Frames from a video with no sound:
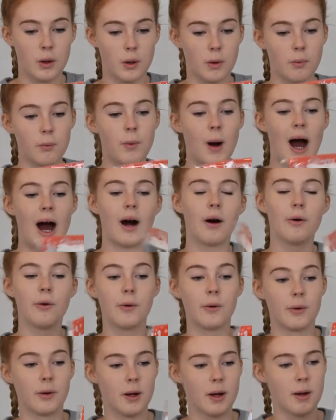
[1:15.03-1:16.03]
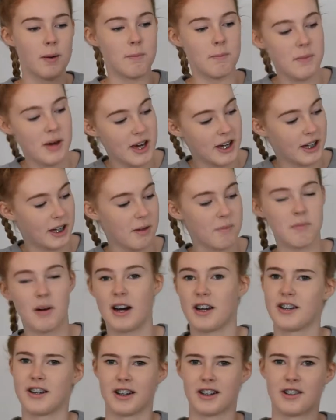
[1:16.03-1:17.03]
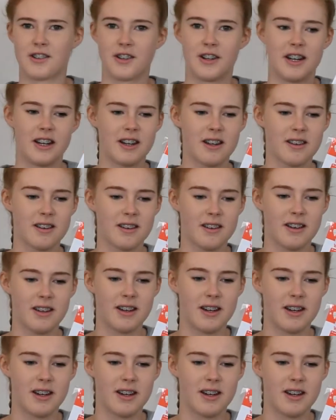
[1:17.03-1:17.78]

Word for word: Wow, making magic tricks.